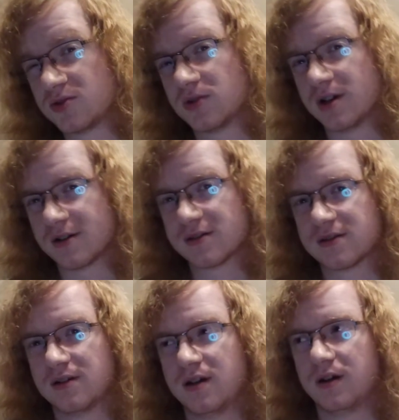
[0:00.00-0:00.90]

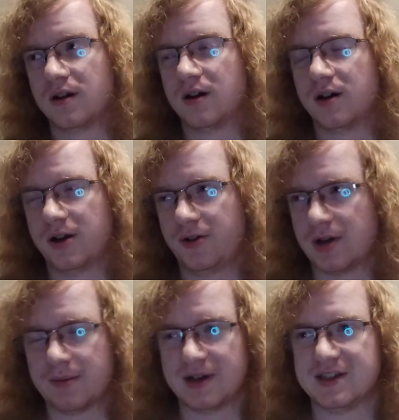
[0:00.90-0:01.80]
Trunks
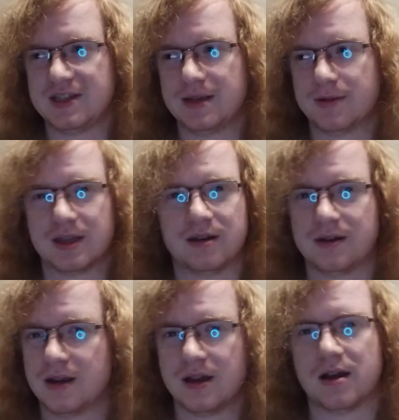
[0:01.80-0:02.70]
on my team, and
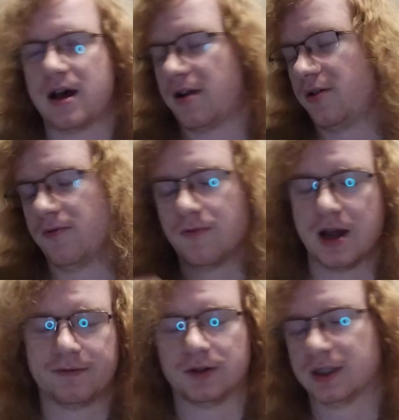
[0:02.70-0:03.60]
then I don't know,
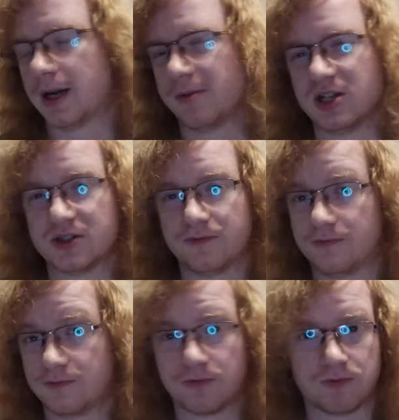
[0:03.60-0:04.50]
whatever combination of
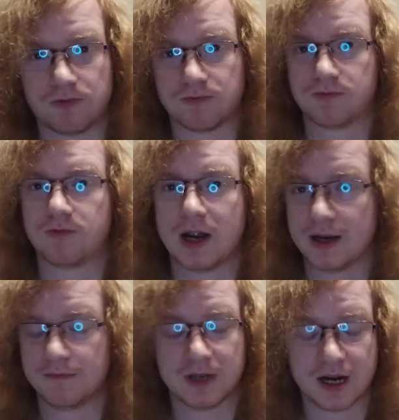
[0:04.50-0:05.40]

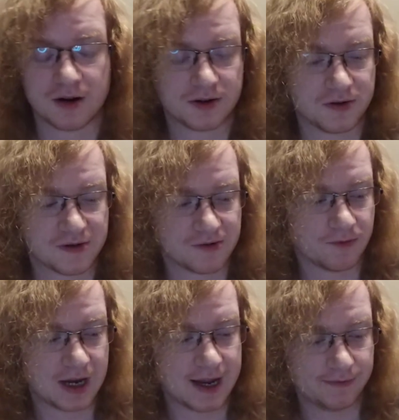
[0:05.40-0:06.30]
random characters,
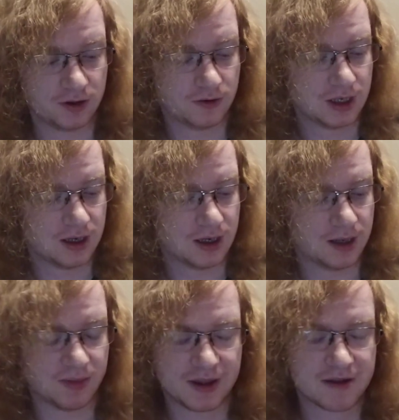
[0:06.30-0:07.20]
what have you.
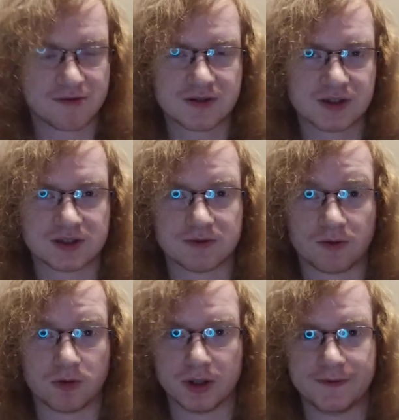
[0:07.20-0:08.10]
But this was just a
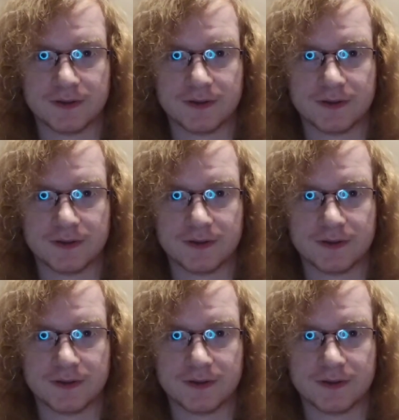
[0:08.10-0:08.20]
really